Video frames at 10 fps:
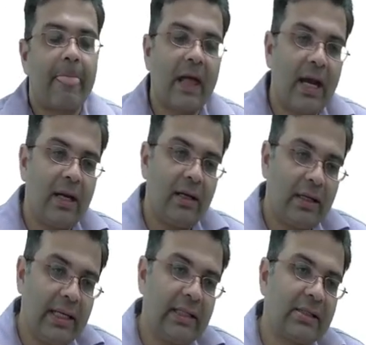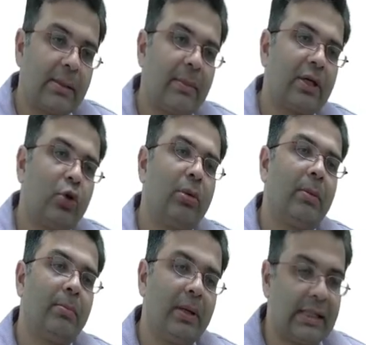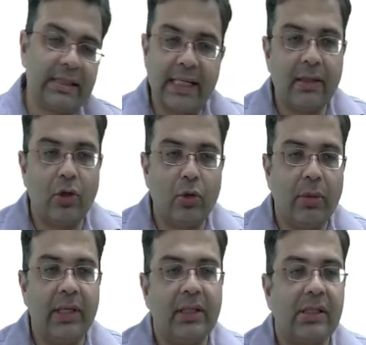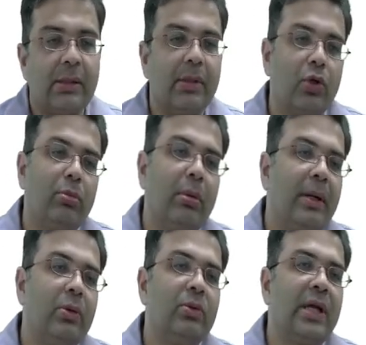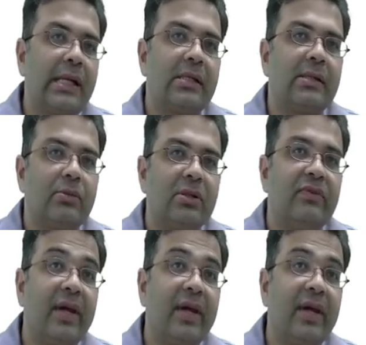and take the stomach tube up, excise the tumor, take the stomach tube up and do the anastomosis.